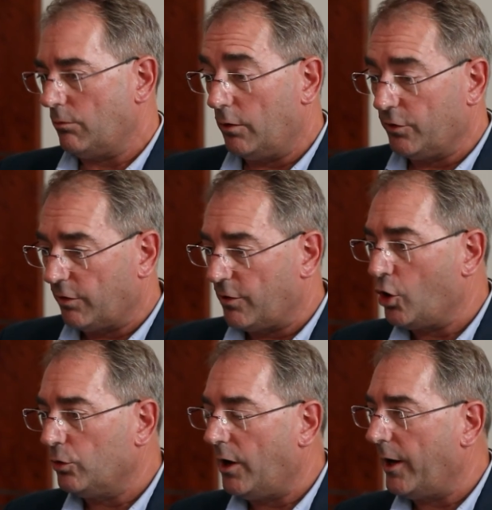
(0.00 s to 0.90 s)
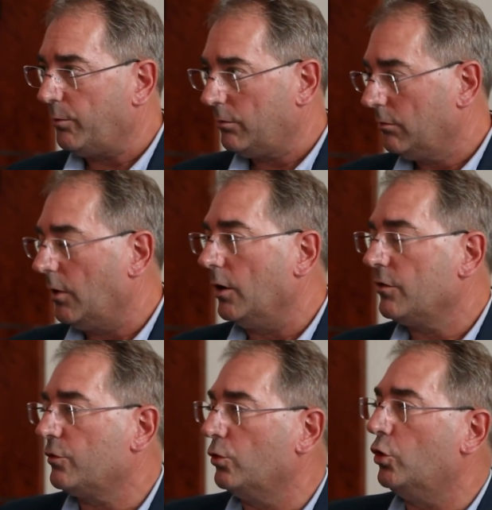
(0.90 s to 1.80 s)
obviously the online
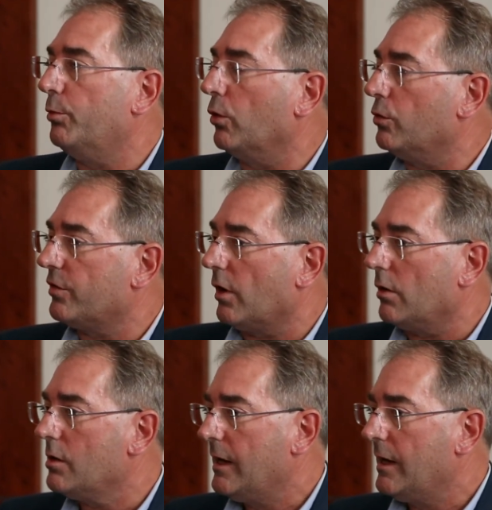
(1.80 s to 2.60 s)
store, but also,